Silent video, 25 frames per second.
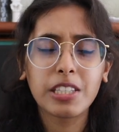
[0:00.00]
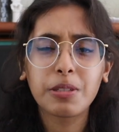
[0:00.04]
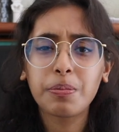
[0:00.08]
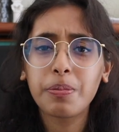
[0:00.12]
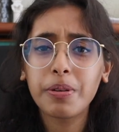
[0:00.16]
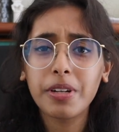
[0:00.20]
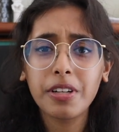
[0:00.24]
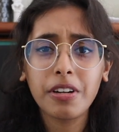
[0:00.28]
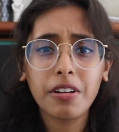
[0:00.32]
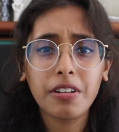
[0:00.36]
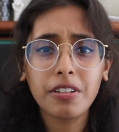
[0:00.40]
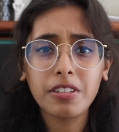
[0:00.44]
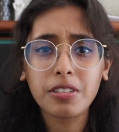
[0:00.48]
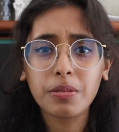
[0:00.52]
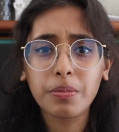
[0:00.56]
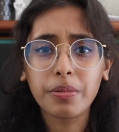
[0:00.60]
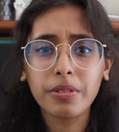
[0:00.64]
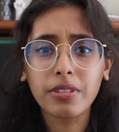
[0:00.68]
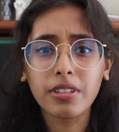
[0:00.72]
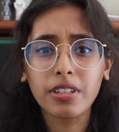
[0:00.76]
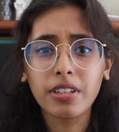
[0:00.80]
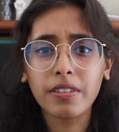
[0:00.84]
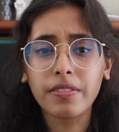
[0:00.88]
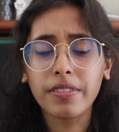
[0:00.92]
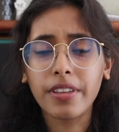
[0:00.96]
it's pretty hard to
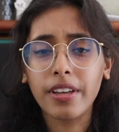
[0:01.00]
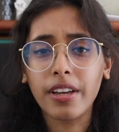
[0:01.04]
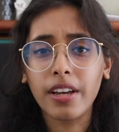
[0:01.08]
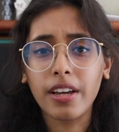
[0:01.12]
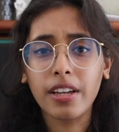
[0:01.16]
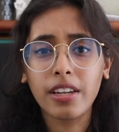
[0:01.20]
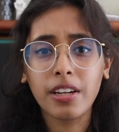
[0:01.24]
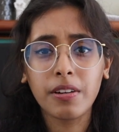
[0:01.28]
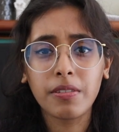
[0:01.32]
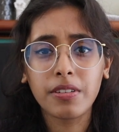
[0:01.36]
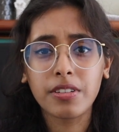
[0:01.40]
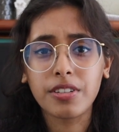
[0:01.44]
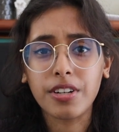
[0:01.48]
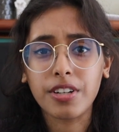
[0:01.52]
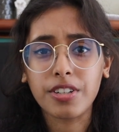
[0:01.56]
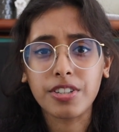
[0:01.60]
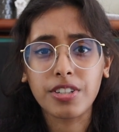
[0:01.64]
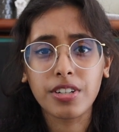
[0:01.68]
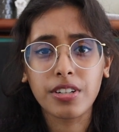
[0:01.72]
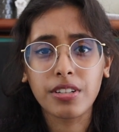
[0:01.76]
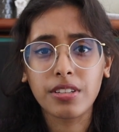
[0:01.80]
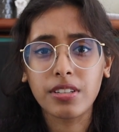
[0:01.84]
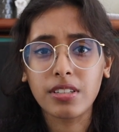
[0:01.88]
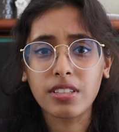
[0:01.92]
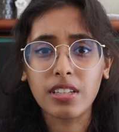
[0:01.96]
believe that any
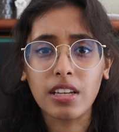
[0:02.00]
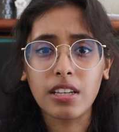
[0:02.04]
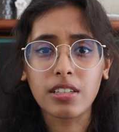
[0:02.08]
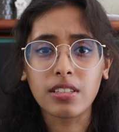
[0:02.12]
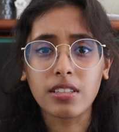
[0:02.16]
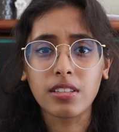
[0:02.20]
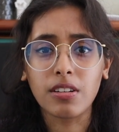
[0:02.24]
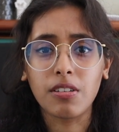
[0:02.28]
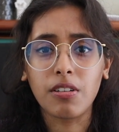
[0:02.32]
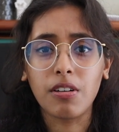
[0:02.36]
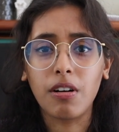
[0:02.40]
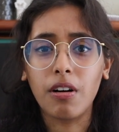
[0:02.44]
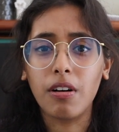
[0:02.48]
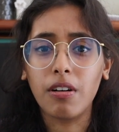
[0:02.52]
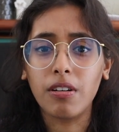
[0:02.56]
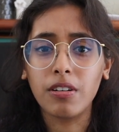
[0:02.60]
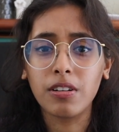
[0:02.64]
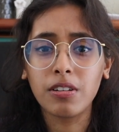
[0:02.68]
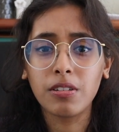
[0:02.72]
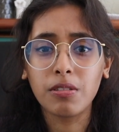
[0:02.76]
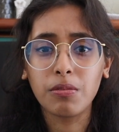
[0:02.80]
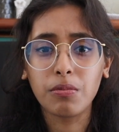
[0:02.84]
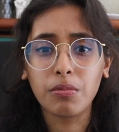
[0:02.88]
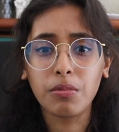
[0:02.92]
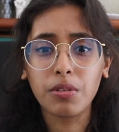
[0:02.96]
reduction in the size because the
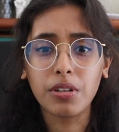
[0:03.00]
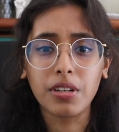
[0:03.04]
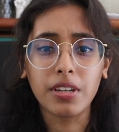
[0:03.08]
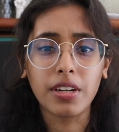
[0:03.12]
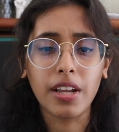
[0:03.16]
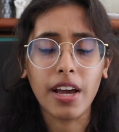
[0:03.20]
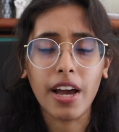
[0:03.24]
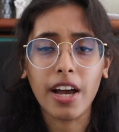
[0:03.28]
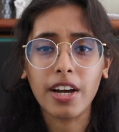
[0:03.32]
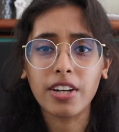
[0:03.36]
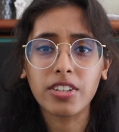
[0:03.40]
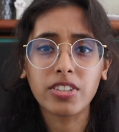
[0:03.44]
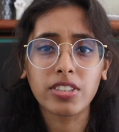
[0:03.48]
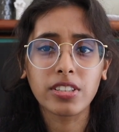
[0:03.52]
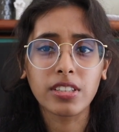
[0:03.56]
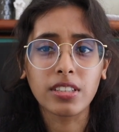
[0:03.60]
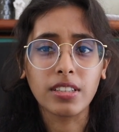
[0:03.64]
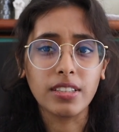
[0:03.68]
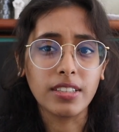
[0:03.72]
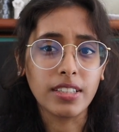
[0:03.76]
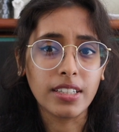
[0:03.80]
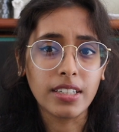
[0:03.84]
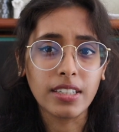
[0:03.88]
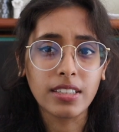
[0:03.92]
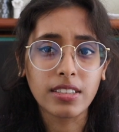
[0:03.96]
heart would actually
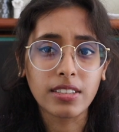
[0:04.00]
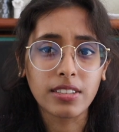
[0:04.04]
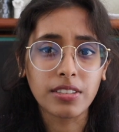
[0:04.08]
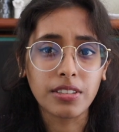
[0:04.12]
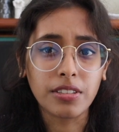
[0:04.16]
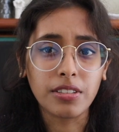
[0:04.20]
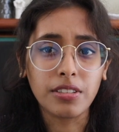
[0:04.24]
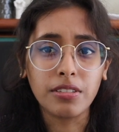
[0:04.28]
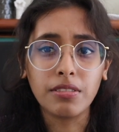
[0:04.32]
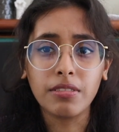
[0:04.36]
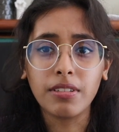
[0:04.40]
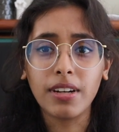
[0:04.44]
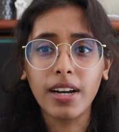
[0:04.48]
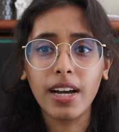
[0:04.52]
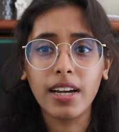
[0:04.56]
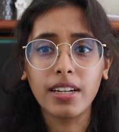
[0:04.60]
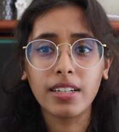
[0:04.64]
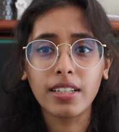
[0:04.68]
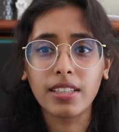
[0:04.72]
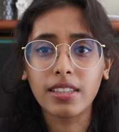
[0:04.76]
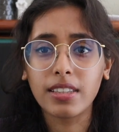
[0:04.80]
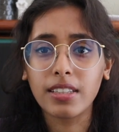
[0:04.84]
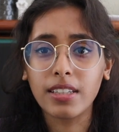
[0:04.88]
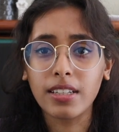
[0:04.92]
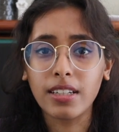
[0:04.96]
lead to
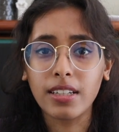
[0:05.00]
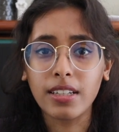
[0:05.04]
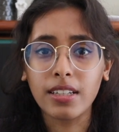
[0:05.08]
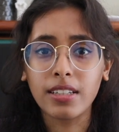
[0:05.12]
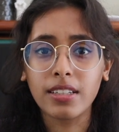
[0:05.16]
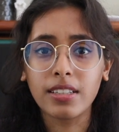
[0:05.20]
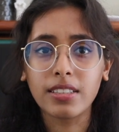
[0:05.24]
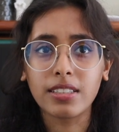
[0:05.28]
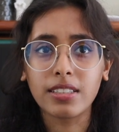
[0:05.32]
anything